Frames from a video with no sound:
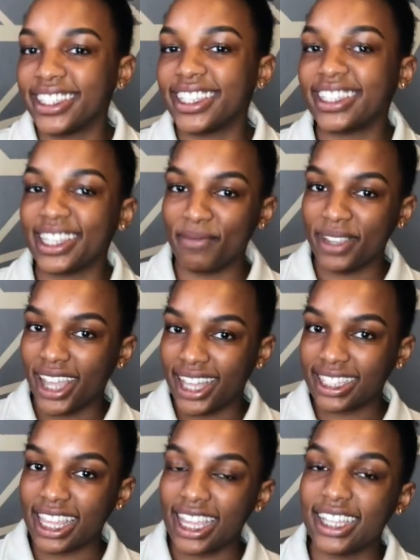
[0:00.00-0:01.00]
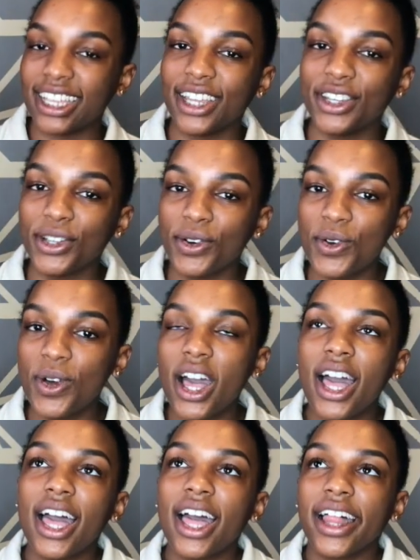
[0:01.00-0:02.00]
see Beyonce, because I knew
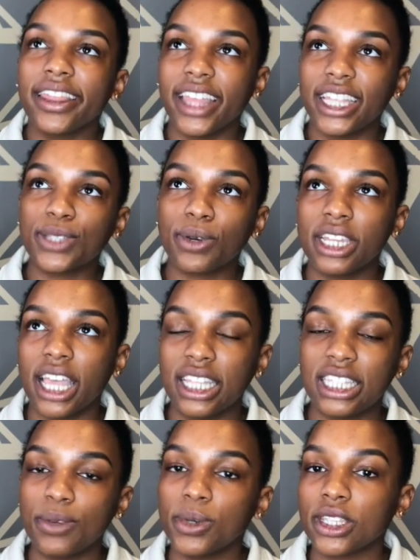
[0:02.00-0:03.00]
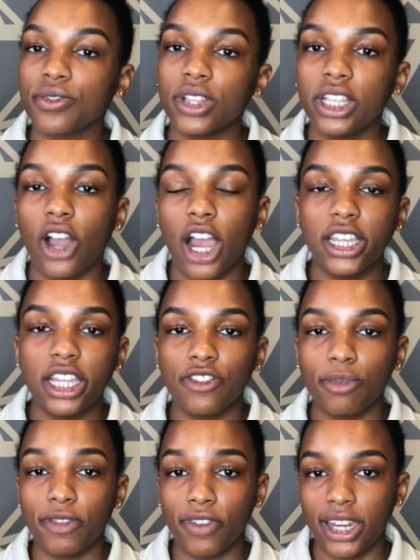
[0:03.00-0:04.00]
that 2018 was a really hard year
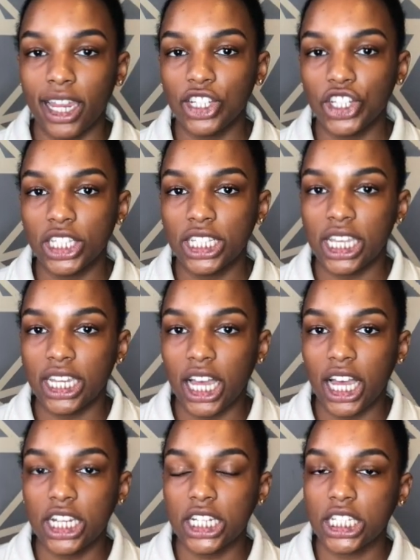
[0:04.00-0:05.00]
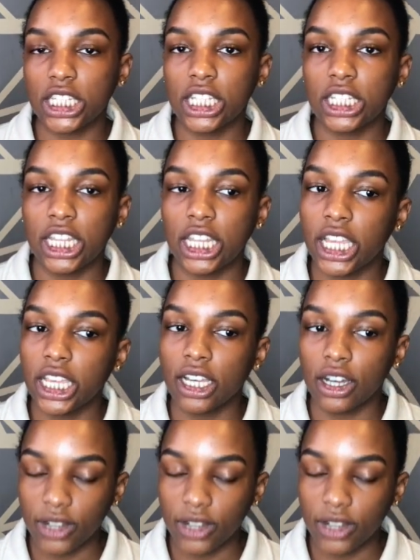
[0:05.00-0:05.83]
for me financially, and I understood that, like,